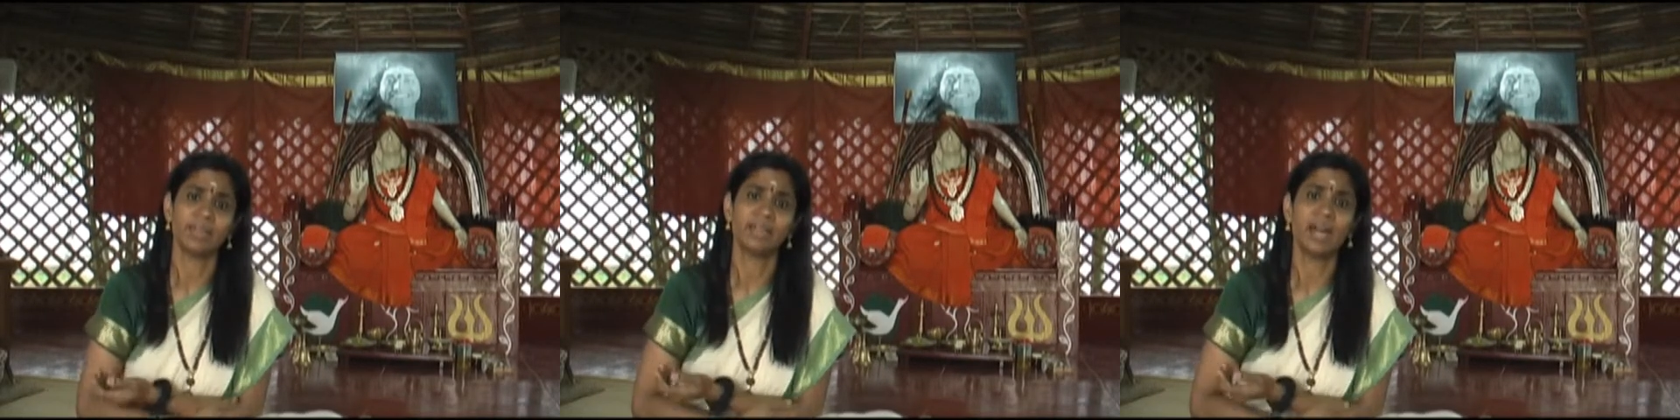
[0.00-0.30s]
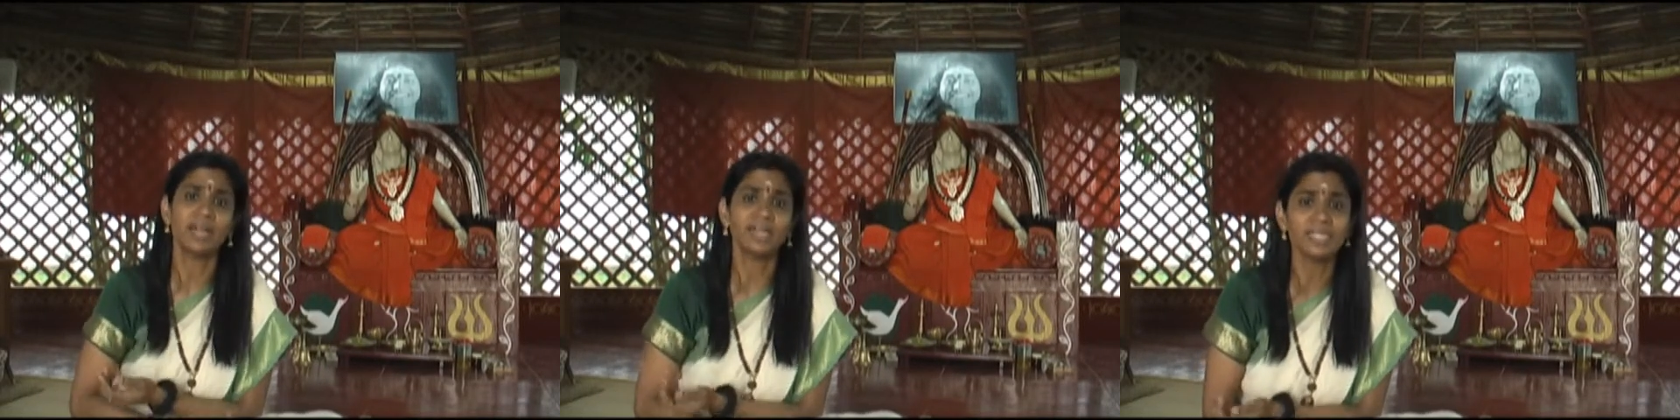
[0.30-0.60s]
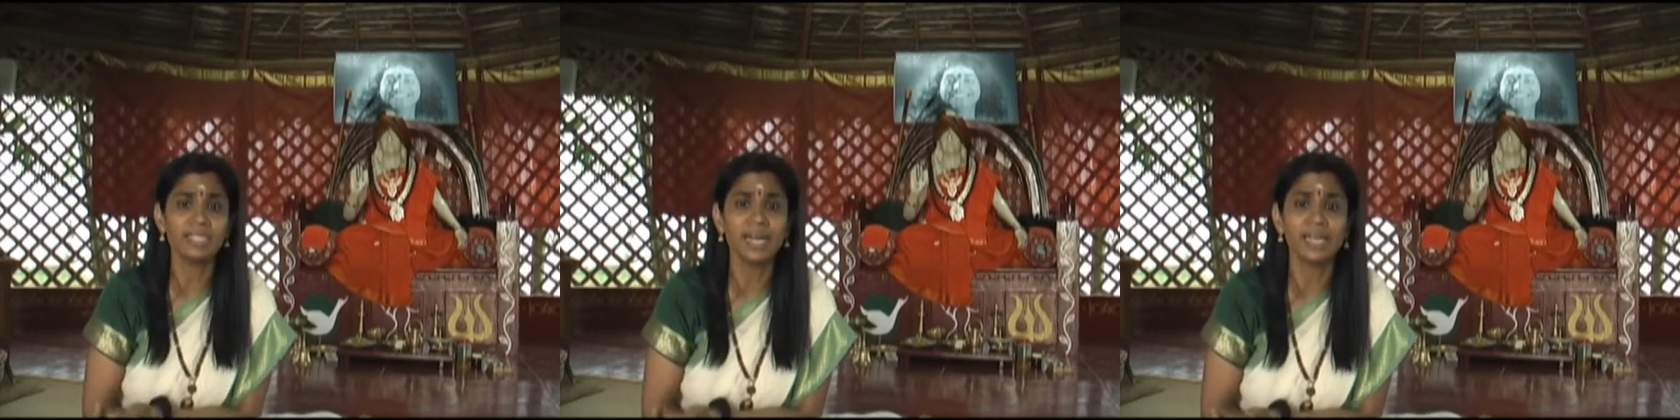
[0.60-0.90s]
The
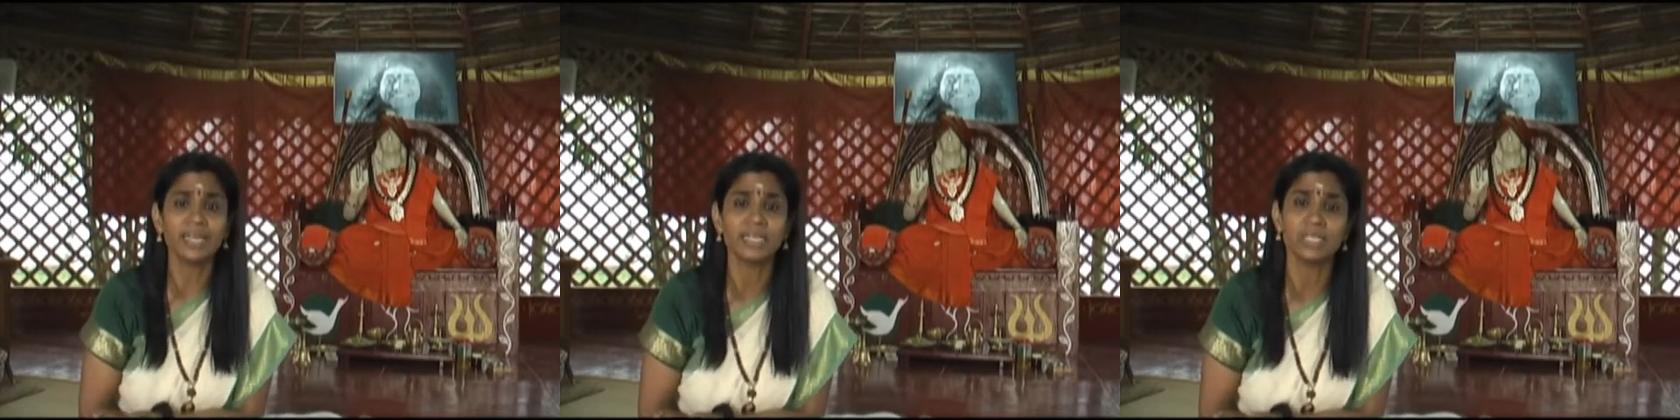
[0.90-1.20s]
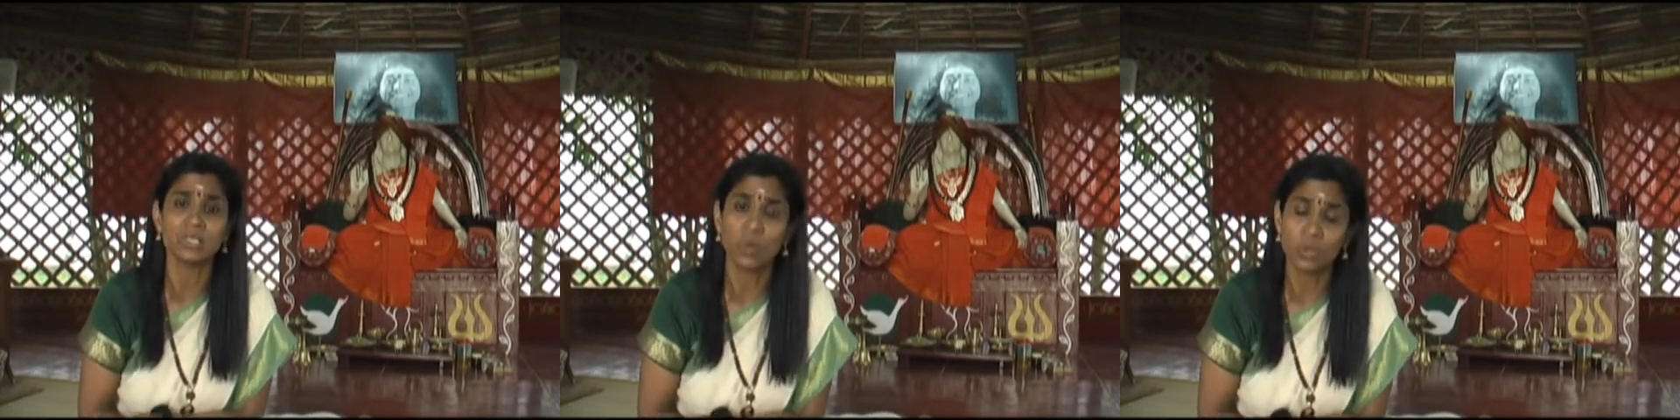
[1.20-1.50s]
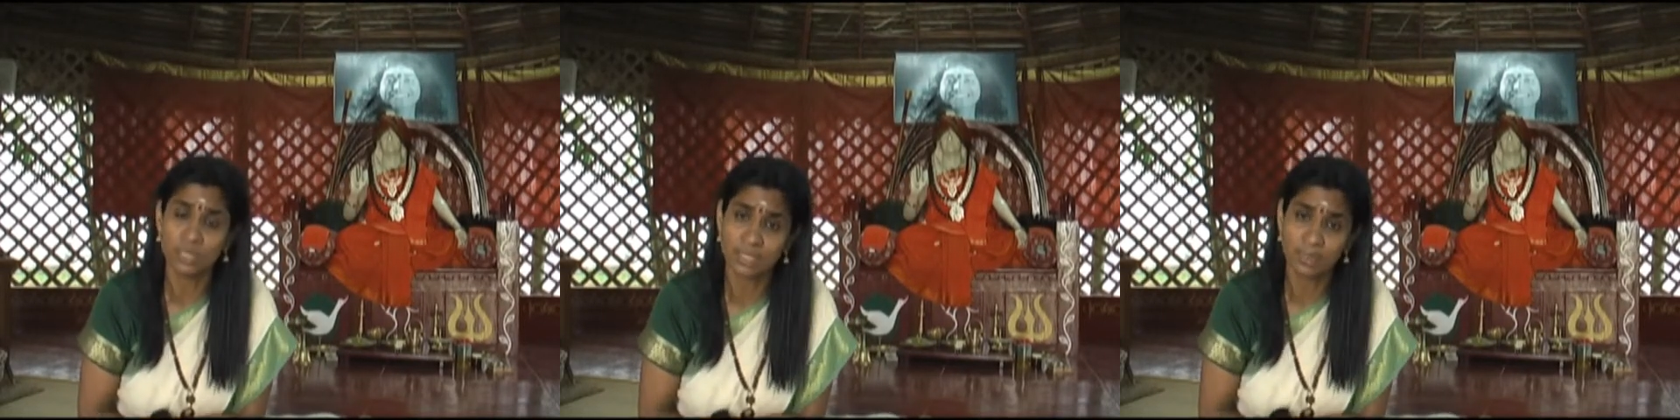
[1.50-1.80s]
understanding is so
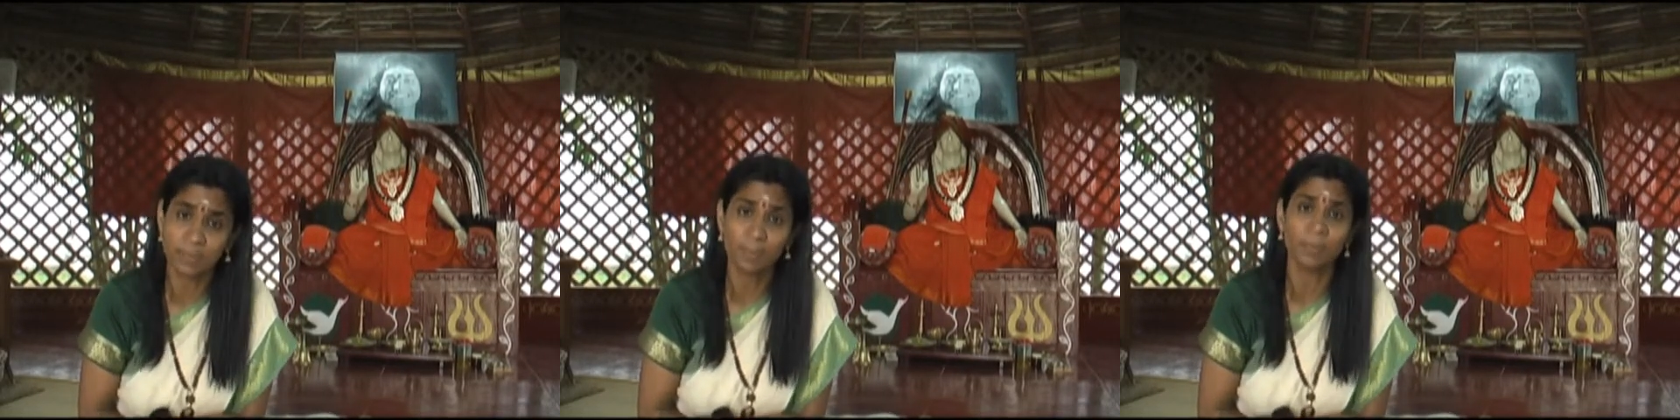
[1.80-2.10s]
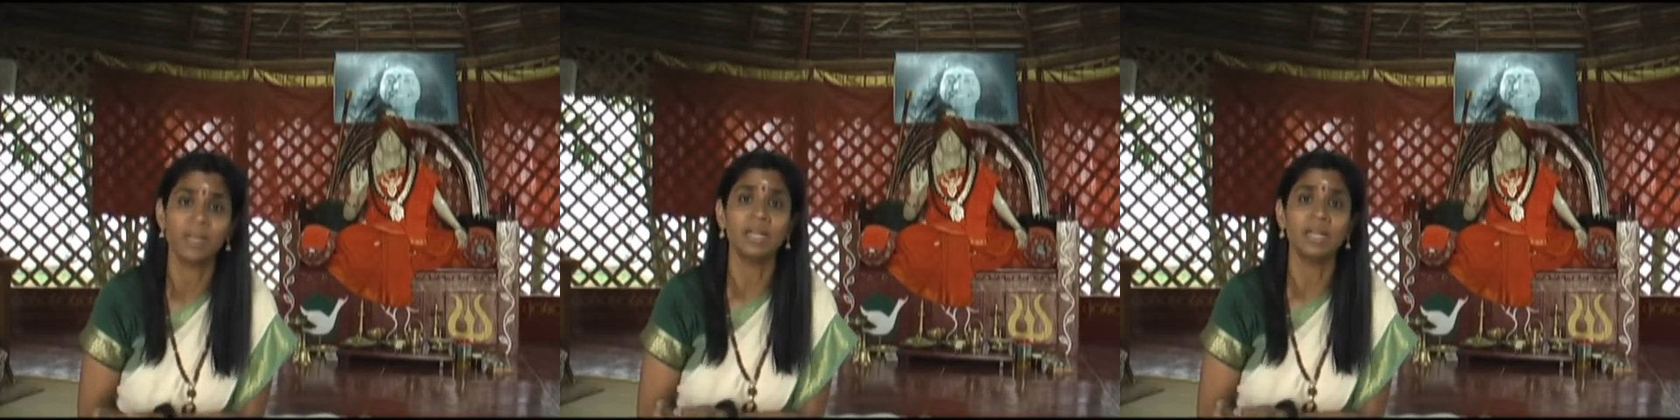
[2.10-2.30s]
simple,